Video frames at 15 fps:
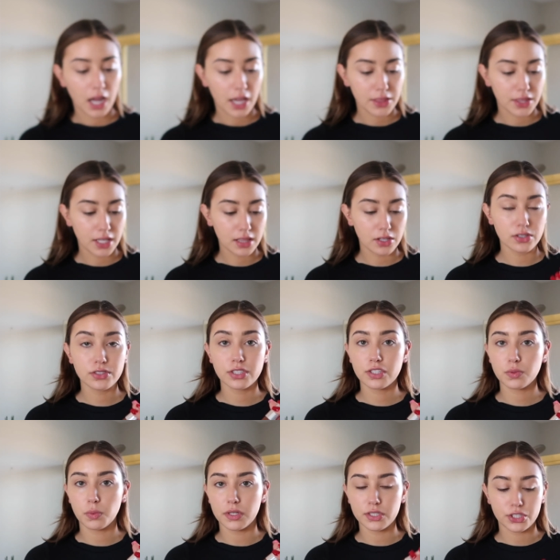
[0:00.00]
I think there's
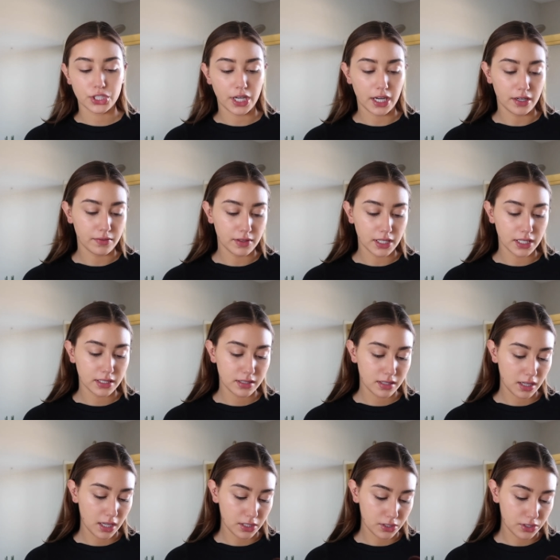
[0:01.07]
just one shade of this.
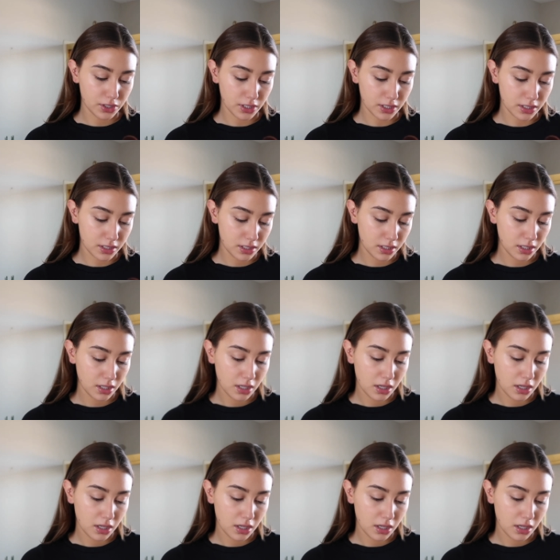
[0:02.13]
It's just